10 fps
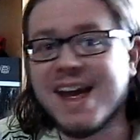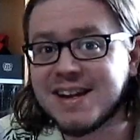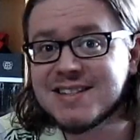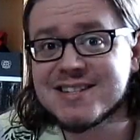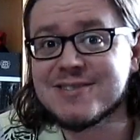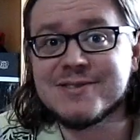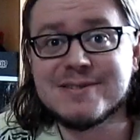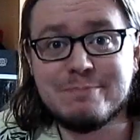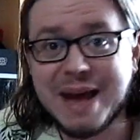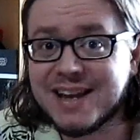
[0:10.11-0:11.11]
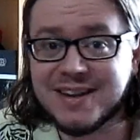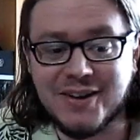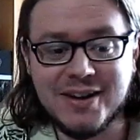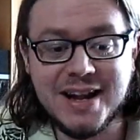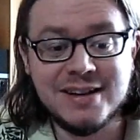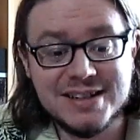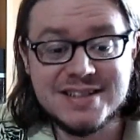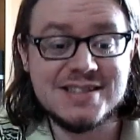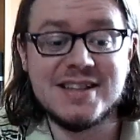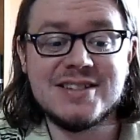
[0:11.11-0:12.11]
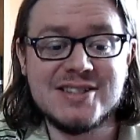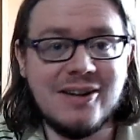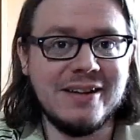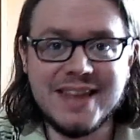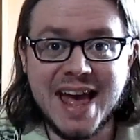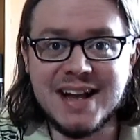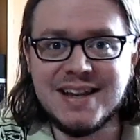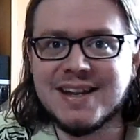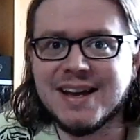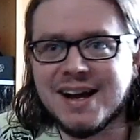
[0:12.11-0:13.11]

EXO's Baekhyun and it is the song Candy,